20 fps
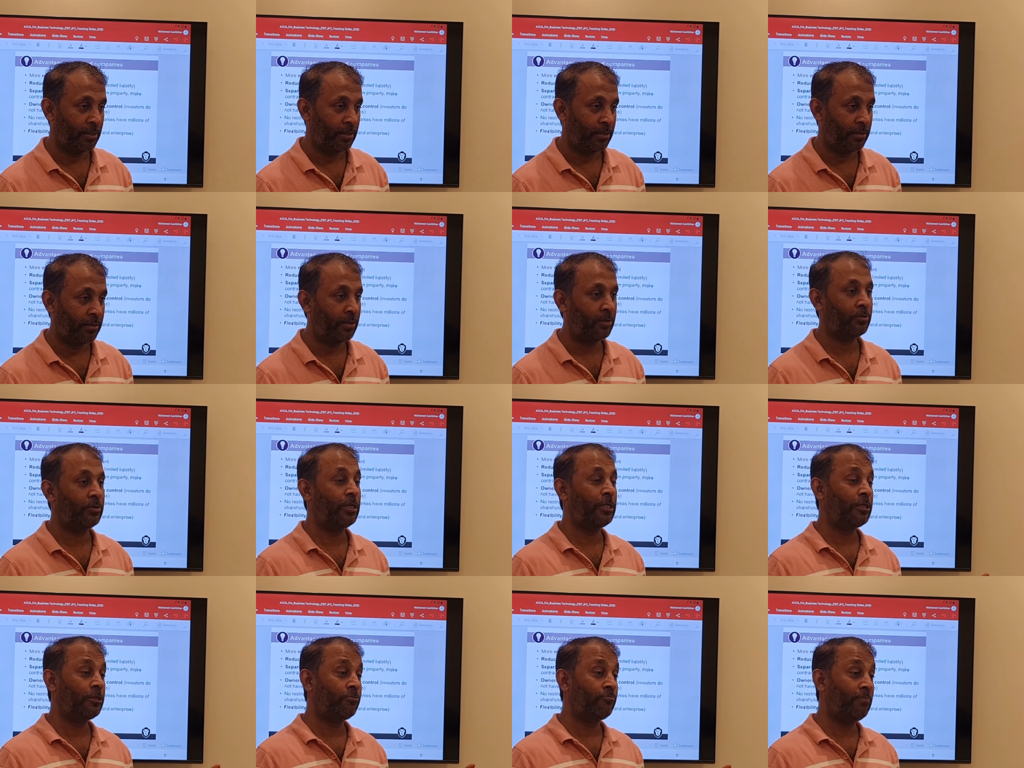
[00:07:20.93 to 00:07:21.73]
Now
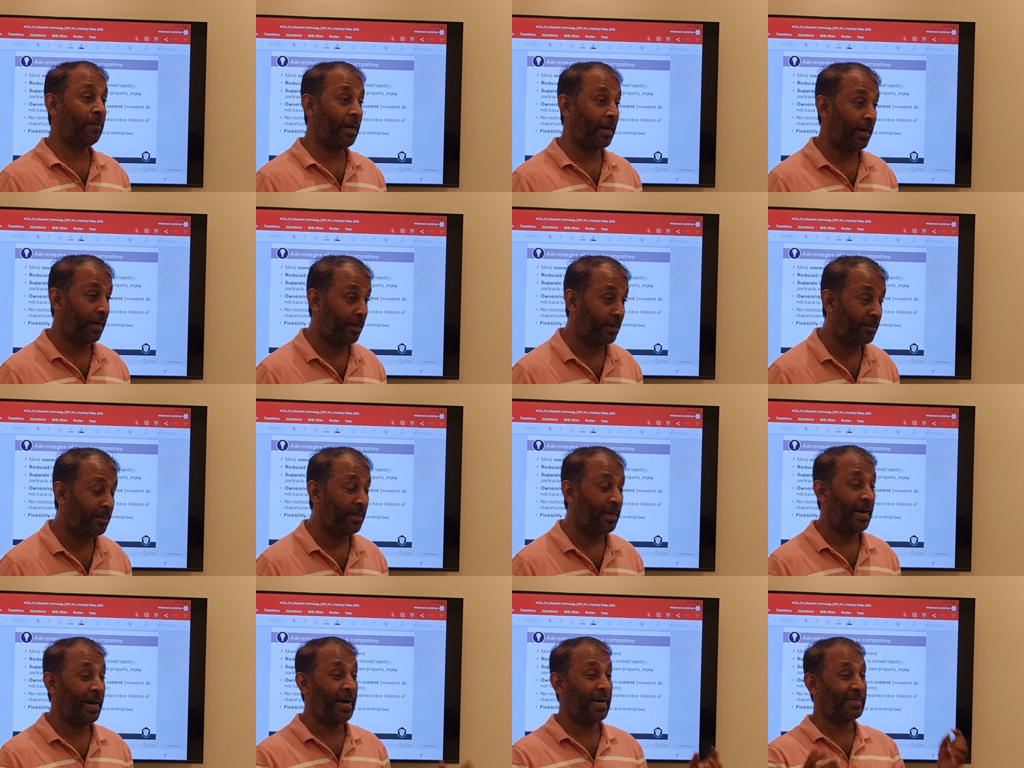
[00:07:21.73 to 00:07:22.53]
this man
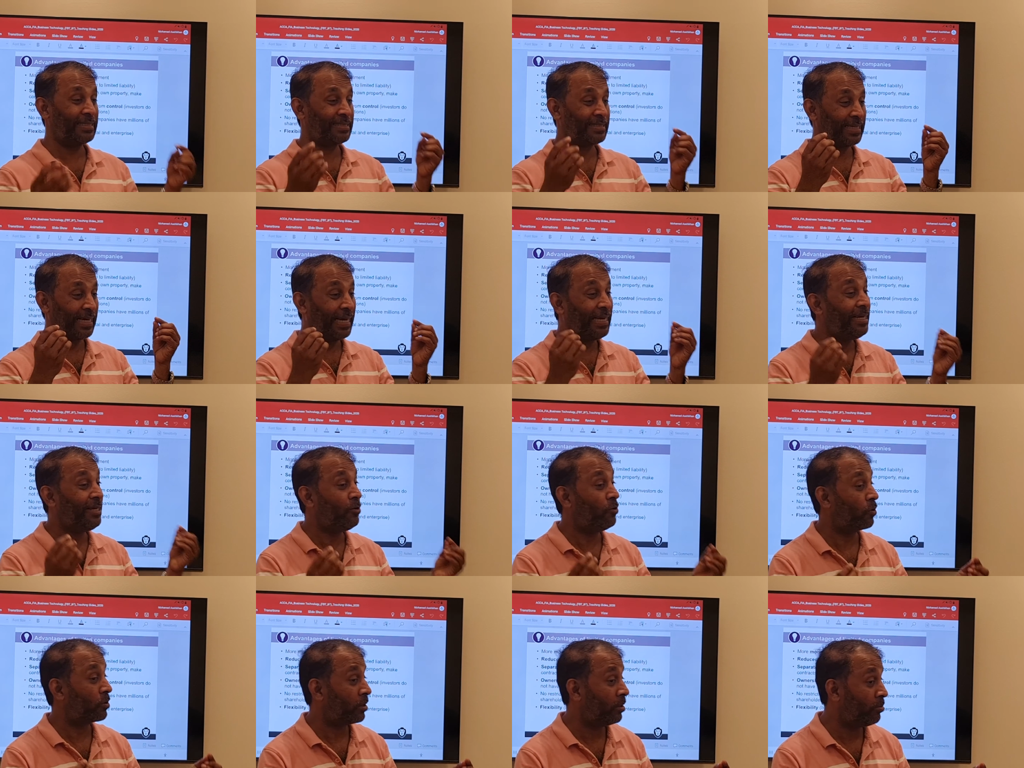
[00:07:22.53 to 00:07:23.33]
has any
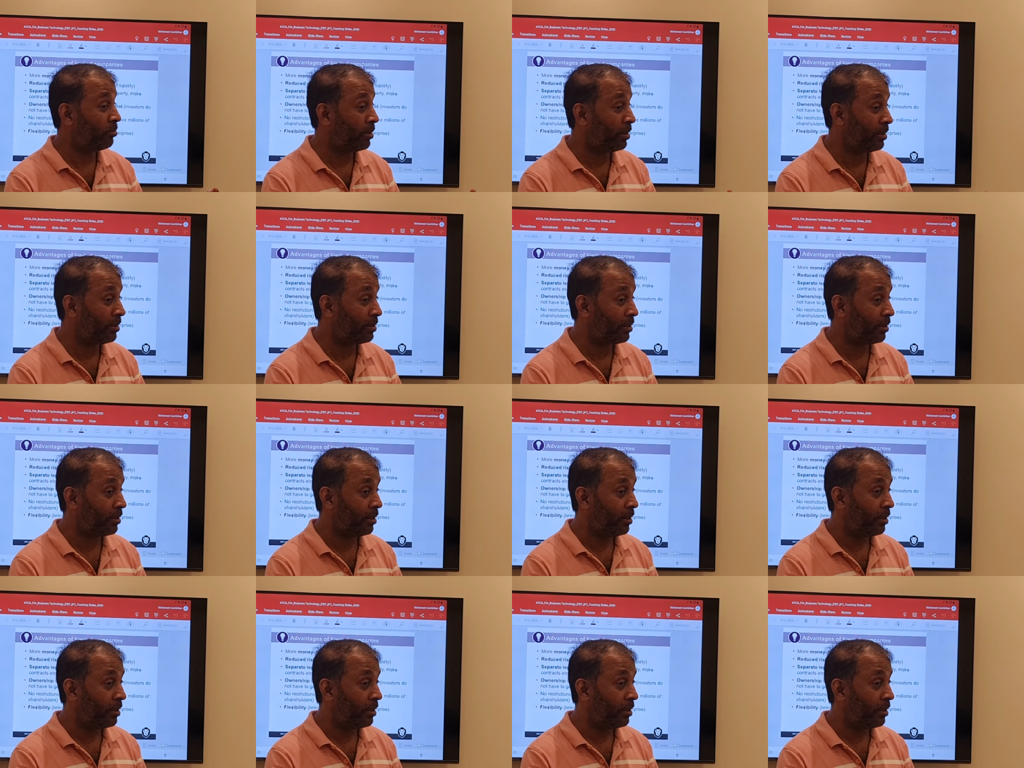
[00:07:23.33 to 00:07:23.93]
document